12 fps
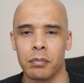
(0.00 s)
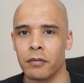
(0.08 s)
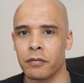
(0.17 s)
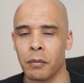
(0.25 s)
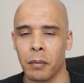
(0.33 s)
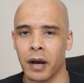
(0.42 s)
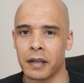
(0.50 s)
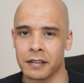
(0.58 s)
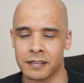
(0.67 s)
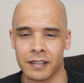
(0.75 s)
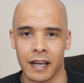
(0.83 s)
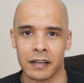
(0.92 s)
from my
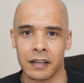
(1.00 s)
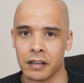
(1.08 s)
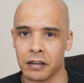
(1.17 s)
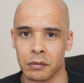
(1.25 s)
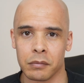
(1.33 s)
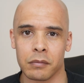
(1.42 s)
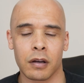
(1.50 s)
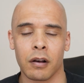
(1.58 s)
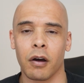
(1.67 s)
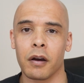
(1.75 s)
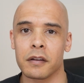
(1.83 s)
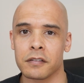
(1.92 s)
understanding and
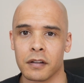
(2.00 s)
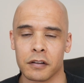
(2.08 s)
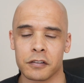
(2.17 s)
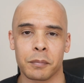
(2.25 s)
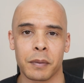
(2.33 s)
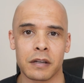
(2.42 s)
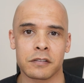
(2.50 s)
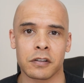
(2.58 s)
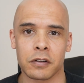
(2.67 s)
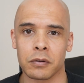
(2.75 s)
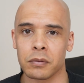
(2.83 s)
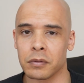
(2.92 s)
clients that I speak
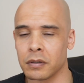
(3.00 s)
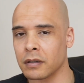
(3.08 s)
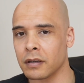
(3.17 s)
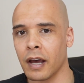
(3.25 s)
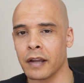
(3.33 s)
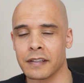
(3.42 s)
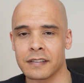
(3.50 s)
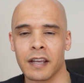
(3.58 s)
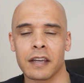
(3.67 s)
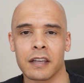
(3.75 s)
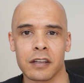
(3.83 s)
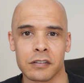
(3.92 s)
to and
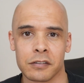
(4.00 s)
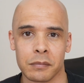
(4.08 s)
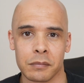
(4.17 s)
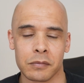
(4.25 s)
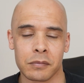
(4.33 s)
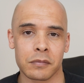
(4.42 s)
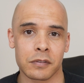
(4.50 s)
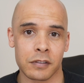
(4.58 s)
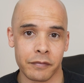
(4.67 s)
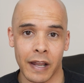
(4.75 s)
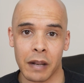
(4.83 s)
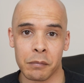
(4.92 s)
undertaking some
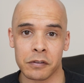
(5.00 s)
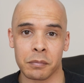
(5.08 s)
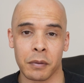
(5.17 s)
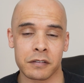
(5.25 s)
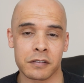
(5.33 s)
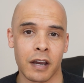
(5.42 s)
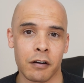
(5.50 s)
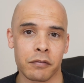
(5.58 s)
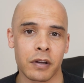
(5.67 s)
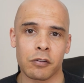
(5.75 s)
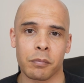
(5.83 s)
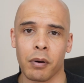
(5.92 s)
developments myself,
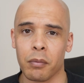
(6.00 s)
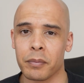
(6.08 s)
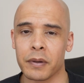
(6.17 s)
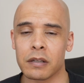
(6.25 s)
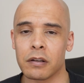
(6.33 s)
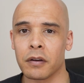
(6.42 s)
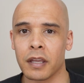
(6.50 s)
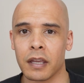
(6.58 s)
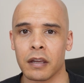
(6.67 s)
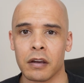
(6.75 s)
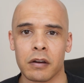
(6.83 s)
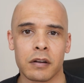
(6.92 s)
you're probably
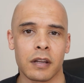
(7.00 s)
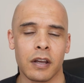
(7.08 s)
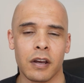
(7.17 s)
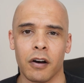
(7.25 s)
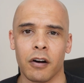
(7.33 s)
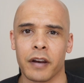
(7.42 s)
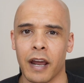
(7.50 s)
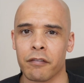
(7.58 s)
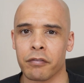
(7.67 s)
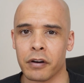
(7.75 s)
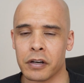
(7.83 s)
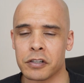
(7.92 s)
looking at on
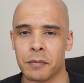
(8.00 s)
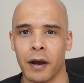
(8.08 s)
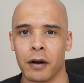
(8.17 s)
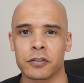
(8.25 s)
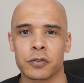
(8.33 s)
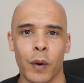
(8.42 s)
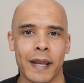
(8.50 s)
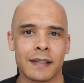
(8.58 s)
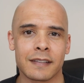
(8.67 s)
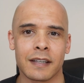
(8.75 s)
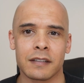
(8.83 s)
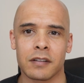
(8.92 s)
average about
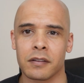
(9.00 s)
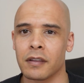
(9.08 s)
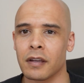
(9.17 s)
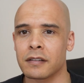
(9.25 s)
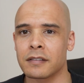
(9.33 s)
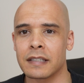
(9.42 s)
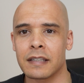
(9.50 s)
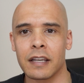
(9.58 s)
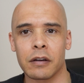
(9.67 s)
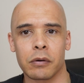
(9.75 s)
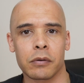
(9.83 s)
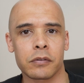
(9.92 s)
20 to 30
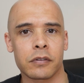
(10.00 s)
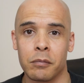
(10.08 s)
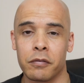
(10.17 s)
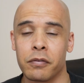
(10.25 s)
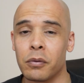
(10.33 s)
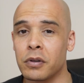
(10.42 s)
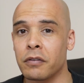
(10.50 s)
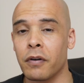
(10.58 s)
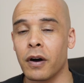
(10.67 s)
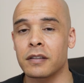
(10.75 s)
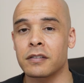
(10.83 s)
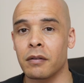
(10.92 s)
deals before you
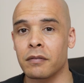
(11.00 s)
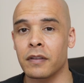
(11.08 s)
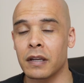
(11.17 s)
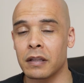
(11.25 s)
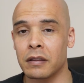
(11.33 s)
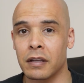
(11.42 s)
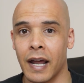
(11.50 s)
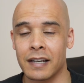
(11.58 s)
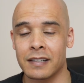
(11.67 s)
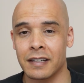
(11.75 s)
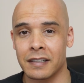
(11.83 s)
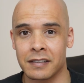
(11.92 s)
find something that
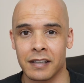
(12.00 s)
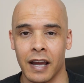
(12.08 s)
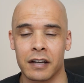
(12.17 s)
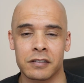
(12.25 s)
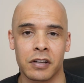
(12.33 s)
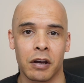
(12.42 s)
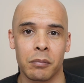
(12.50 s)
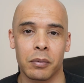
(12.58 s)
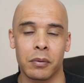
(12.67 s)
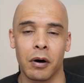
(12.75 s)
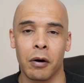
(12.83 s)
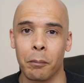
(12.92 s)
actually stacks up
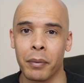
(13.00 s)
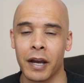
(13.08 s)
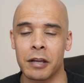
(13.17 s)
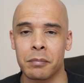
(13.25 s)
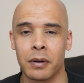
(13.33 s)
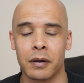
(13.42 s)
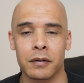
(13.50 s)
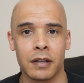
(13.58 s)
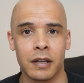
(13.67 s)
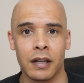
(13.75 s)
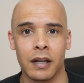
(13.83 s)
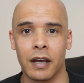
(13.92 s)
on paper
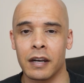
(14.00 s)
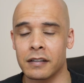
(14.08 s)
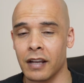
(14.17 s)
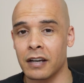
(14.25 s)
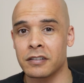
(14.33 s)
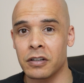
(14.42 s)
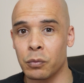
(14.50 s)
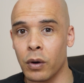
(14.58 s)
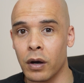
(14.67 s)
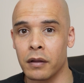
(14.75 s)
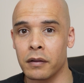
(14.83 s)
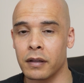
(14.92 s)
and is actually
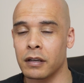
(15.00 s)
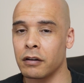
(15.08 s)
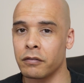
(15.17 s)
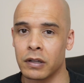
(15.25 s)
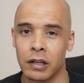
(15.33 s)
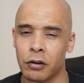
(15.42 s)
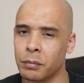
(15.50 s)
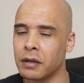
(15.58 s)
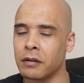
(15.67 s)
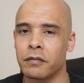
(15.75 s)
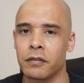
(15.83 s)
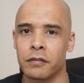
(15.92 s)
worthy of a little bit
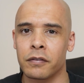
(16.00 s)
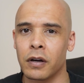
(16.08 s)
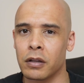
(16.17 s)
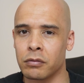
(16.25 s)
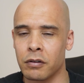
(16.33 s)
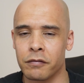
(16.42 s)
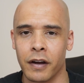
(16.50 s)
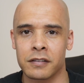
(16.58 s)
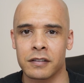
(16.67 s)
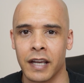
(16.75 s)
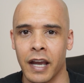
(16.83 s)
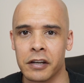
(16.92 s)
of further
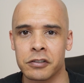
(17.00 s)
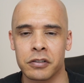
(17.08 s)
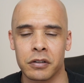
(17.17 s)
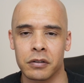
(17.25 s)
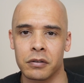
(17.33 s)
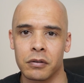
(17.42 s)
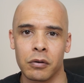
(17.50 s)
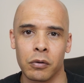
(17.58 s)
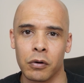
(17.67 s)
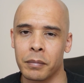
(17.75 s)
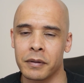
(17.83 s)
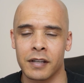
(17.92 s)
investigation
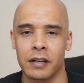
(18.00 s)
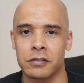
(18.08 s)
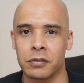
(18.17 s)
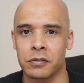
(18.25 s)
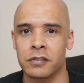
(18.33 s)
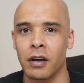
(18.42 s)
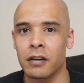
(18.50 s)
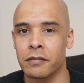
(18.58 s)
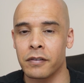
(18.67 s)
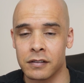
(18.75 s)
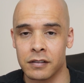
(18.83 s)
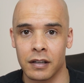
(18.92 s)
or a potential site
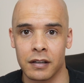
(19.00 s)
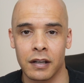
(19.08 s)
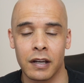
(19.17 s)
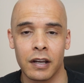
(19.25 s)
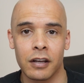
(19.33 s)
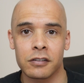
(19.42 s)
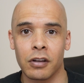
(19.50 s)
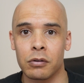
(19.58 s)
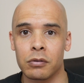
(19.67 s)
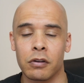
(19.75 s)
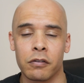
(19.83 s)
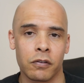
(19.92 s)
visit.
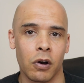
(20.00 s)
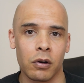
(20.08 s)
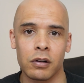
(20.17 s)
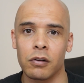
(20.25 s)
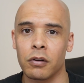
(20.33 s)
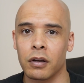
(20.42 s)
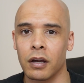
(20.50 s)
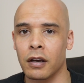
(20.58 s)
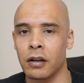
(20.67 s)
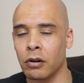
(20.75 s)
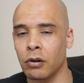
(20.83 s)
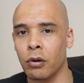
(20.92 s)
So you've got to look
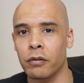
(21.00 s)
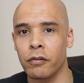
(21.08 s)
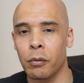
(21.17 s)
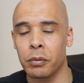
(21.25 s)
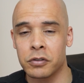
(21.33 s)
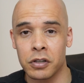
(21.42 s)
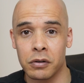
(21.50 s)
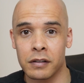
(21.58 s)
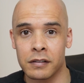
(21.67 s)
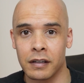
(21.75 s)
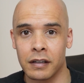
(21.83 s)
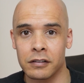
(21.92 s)
at a lot of
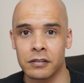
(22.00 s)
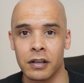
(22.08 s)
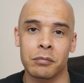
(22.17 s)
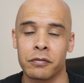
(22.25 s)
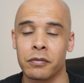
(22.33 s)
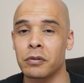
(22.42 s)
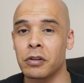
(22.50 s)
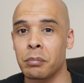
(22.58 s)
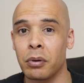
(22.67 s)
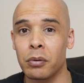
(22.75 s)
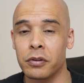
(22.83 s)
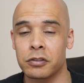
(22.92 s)
opportunities before you
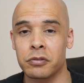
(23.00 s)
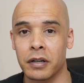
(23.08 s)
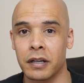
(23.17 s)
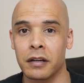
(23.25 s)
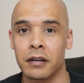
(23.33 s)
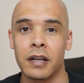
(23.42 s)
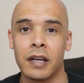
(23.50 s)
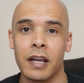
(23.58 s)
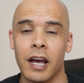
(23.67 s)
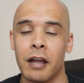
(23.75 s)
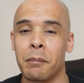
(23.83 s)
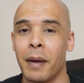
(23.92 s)
pull the trigger
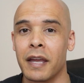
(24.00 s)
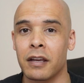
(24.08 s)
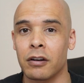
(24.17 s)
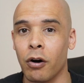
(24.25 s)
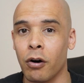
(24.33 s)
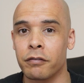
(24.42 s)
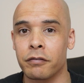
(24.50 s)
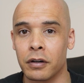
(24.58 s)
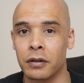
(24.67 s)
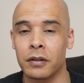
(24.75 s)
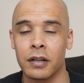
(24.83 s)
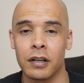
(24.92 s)
and make an
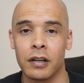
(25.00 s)
offer